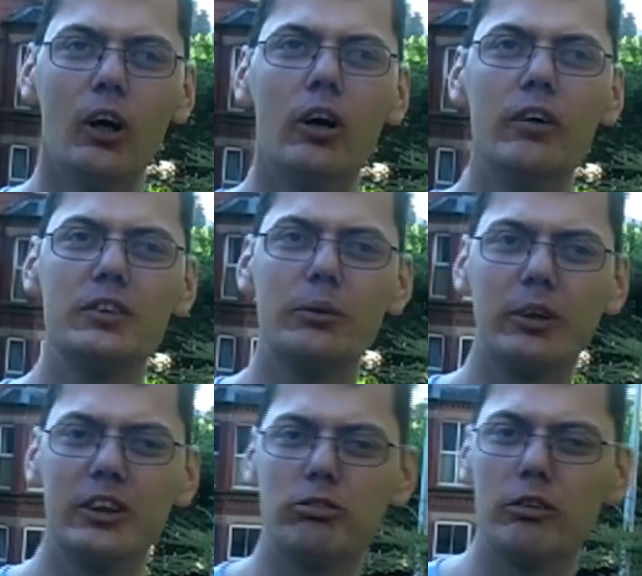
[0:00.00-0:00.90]
Or if
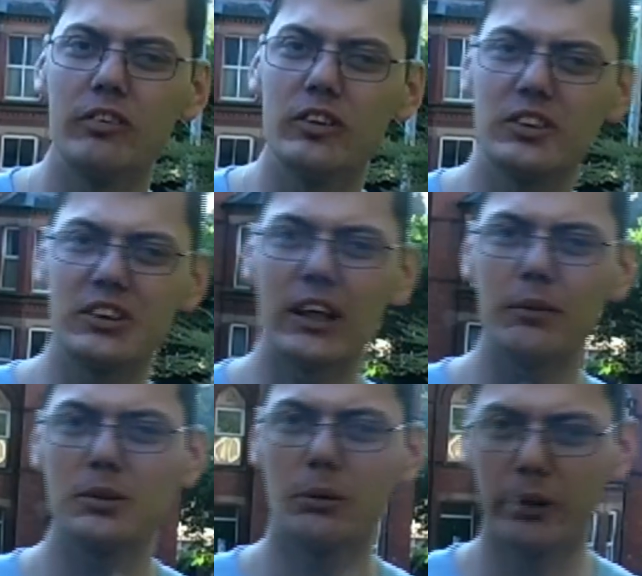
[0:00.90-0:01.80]
someone is refusing to
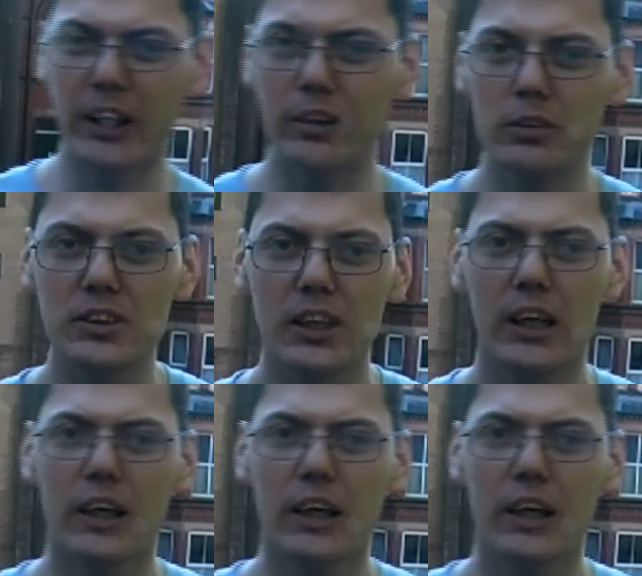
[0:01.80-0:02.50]
help someone else